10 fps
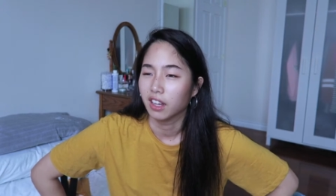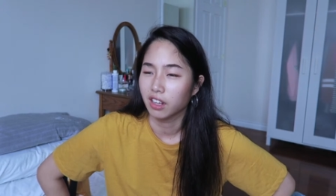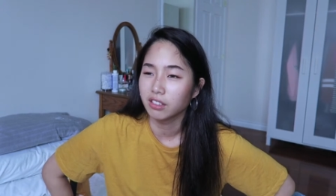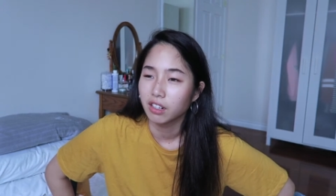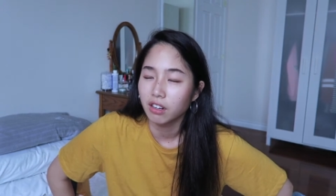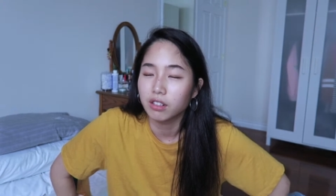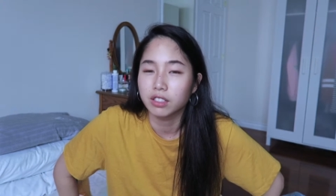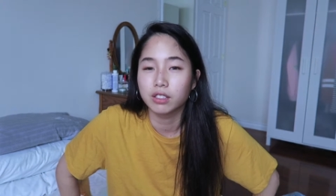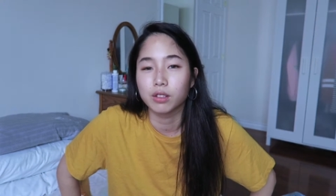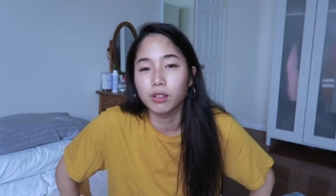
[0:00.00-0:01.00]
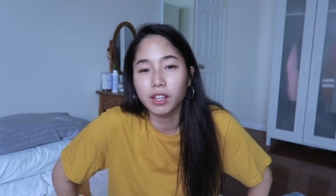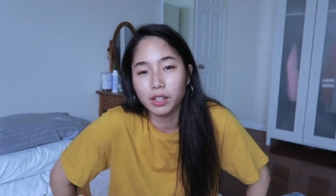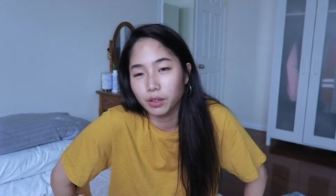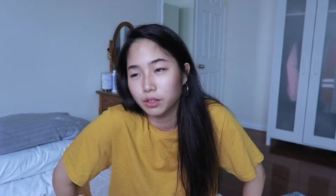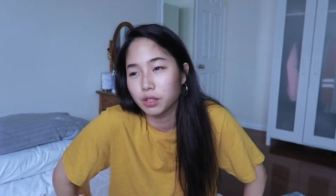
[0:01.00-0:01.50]
I don't know, I just don't
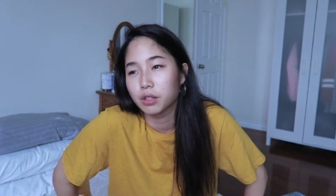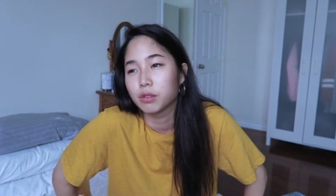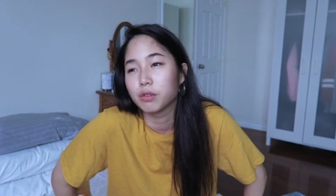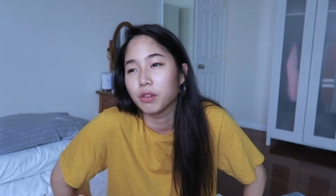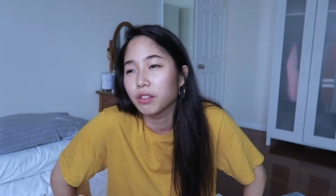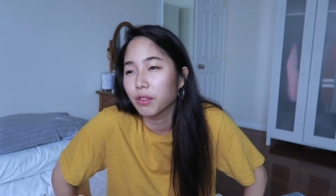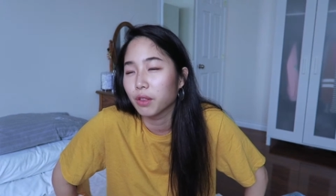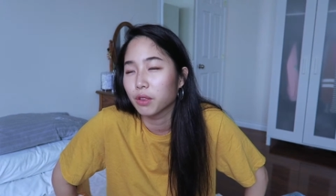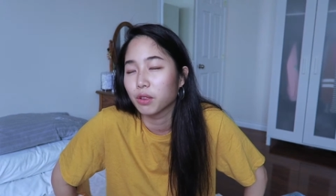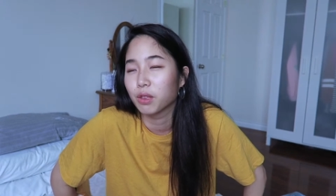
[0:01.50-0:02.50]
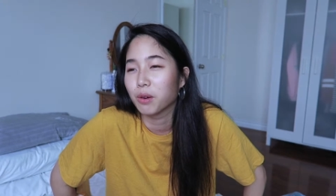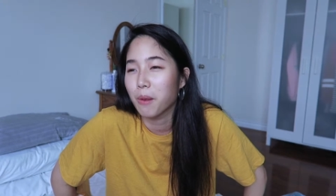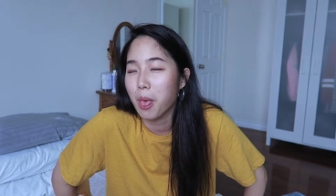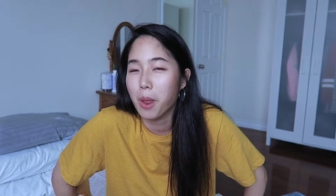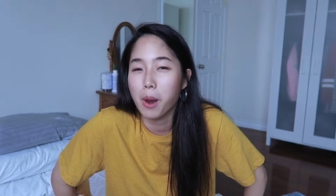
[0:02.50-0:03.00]
like going to thrift
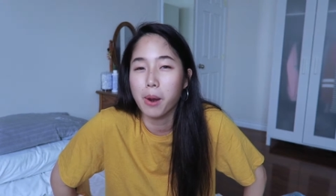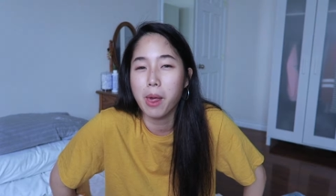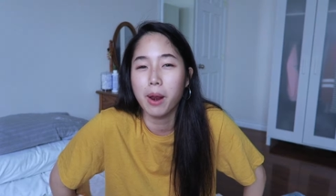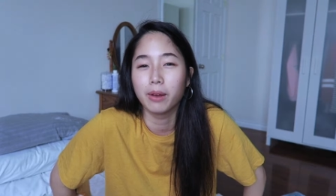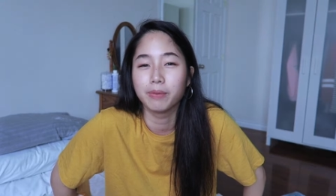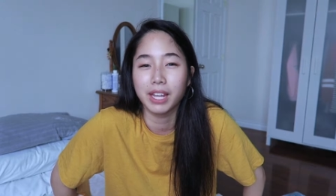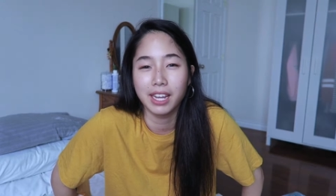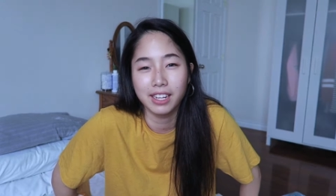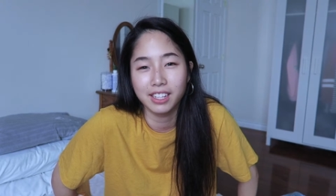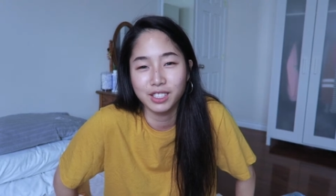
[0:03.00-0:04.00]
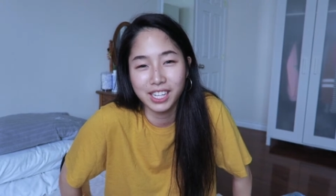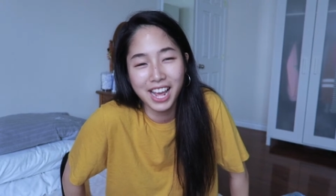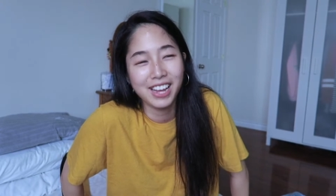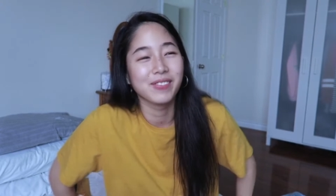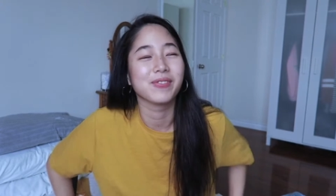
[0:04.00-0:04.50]
can't English
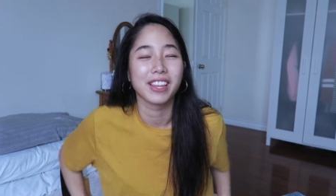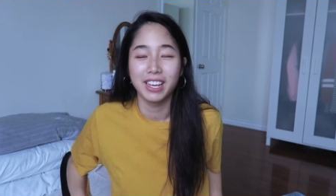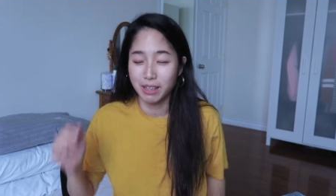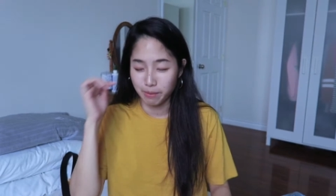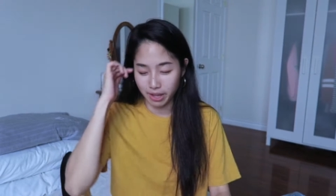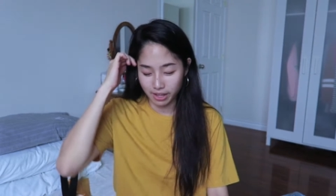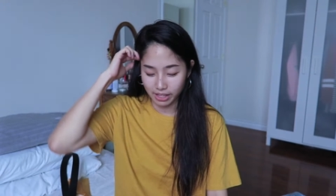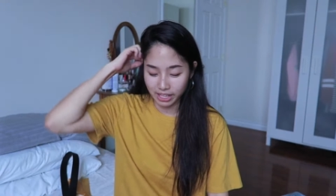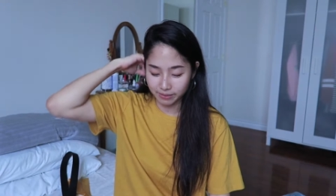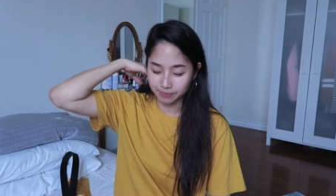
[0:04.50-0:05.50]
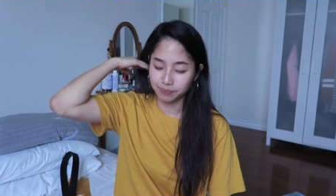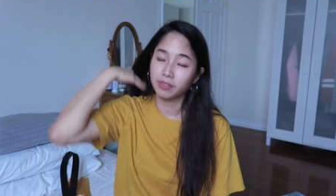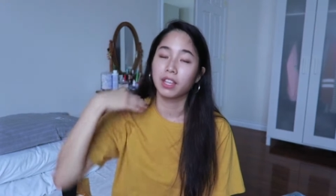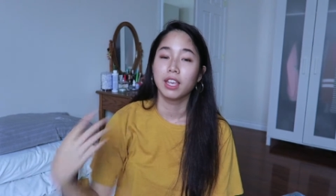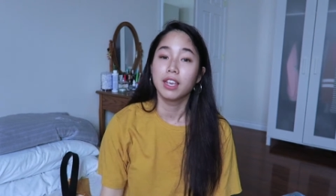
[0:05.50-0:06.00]
today. But
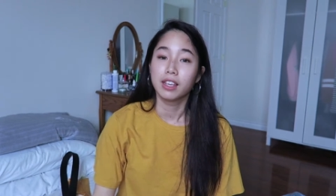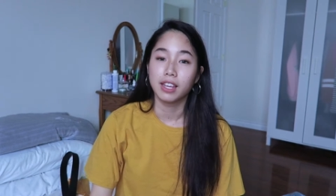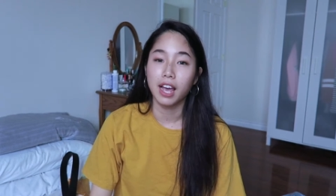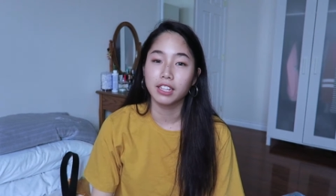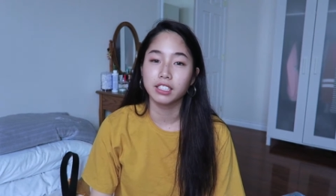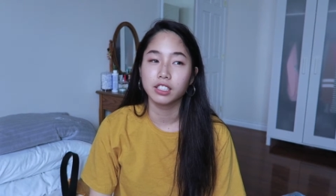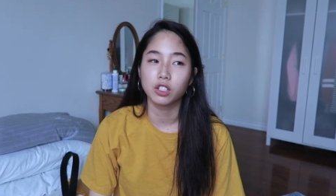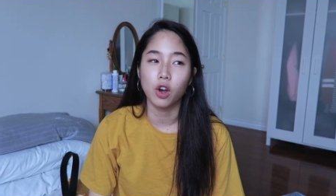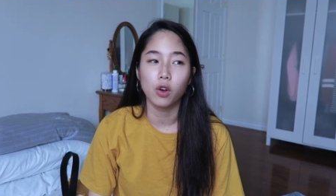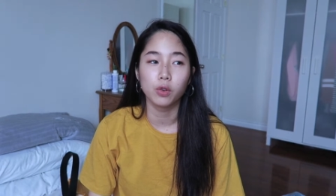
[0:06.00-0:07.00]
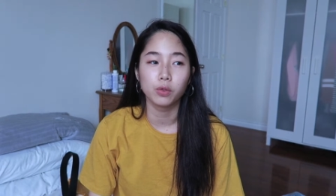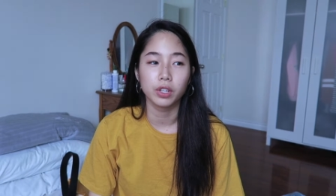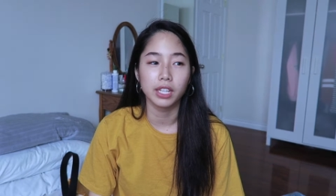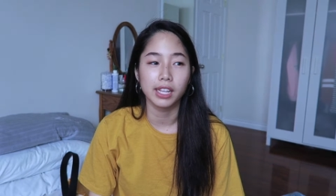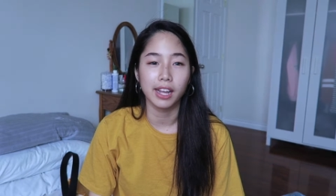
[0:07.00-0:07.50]
yeah, I just don't
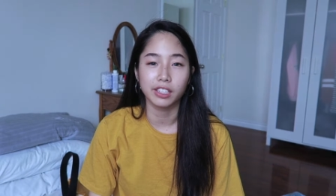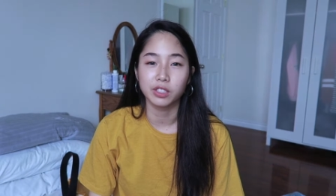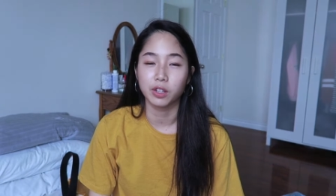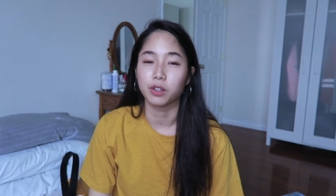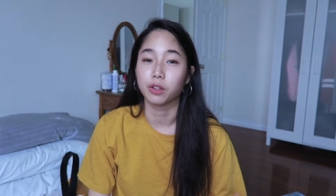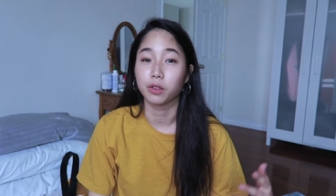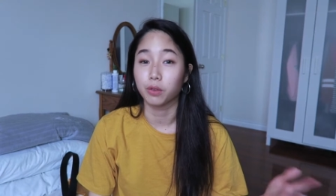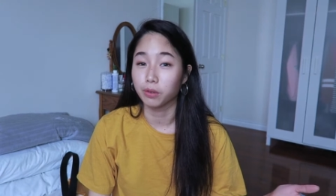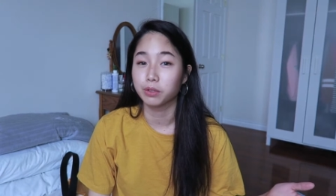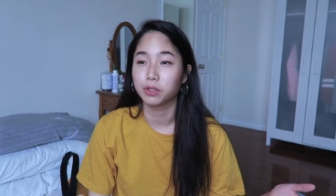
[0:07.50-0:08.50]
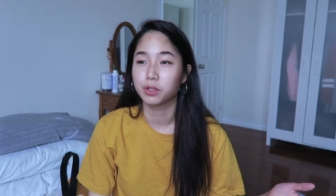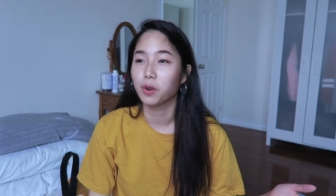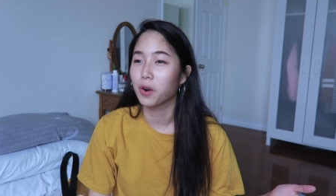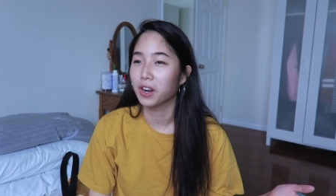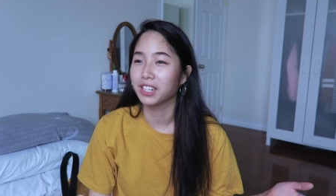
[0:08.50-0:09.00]
really like to go to thrift
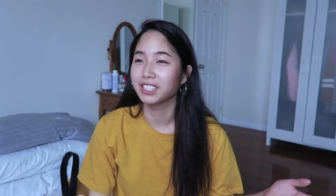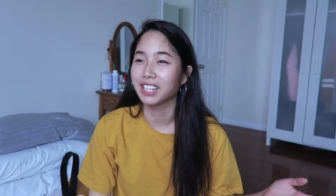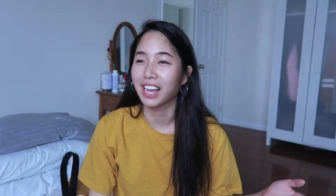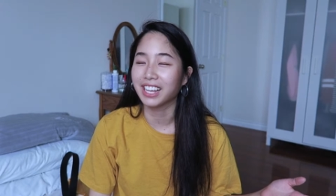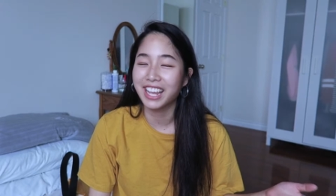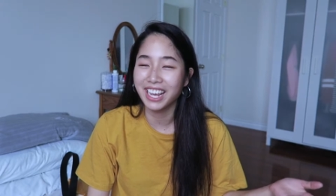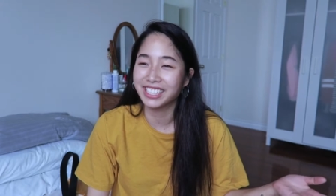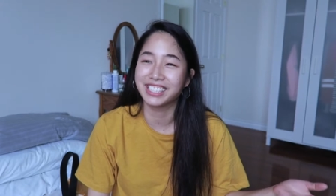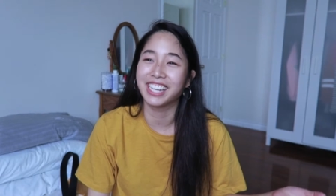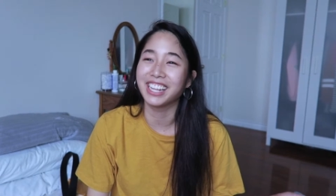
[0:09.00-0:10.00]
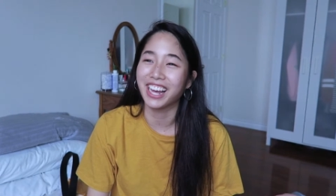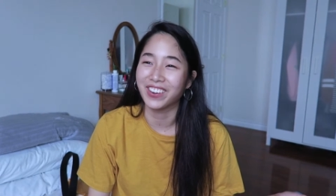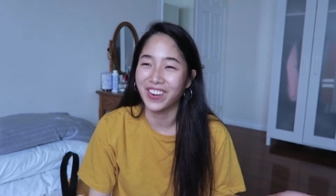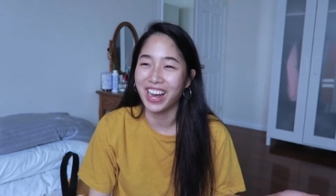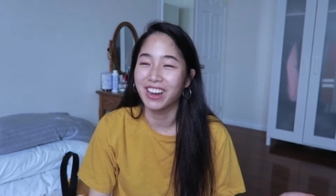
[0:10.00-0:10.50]
stores. I can't say
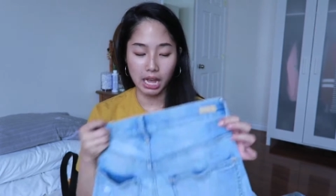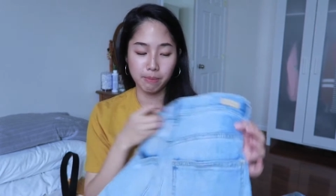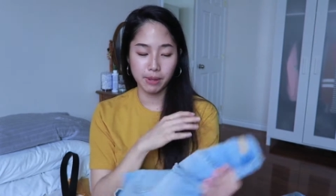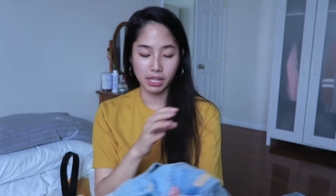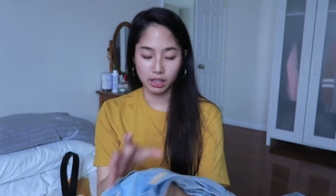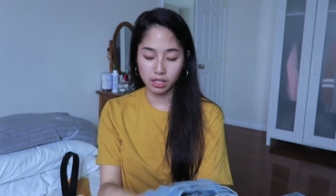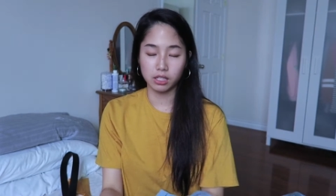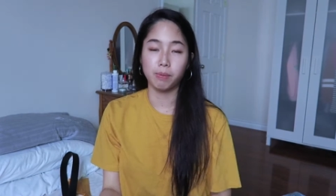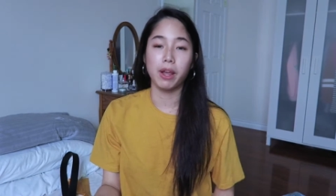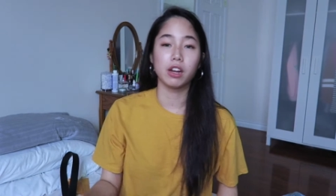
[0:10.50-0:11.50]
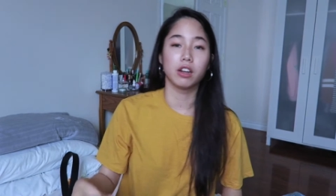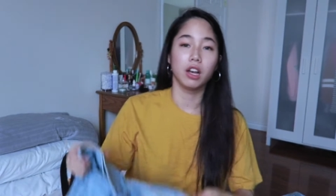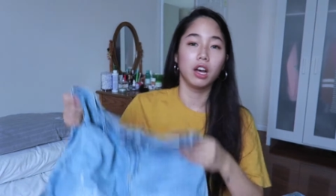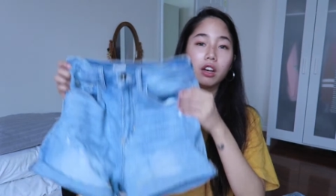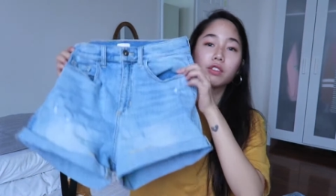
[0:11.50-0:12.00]
that a lot. I picked this pair
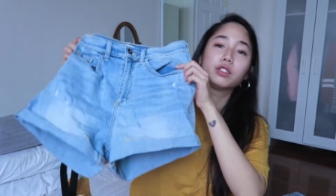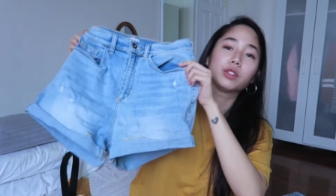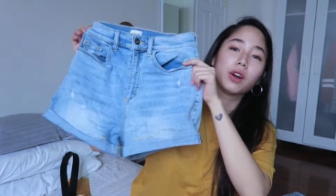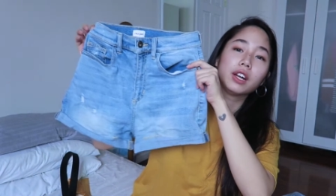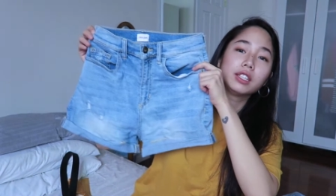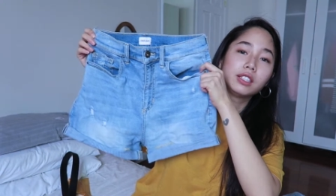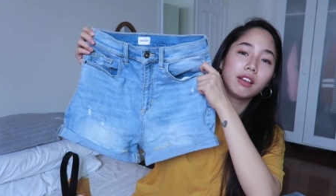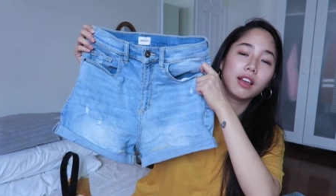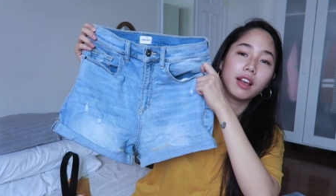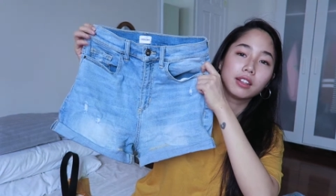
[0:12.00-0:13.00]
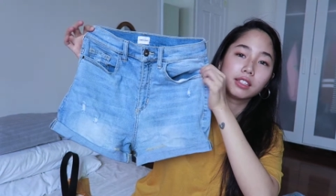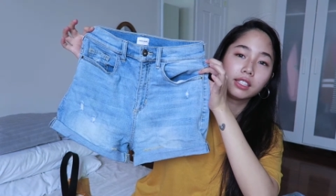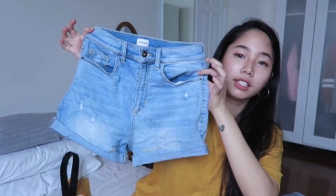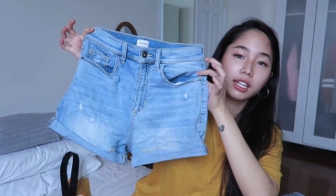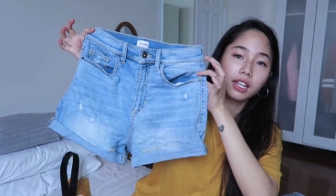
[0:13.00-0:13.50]
of shorts and
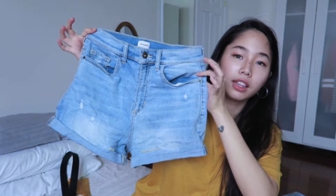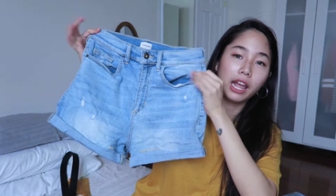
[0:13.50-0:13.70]
this is like a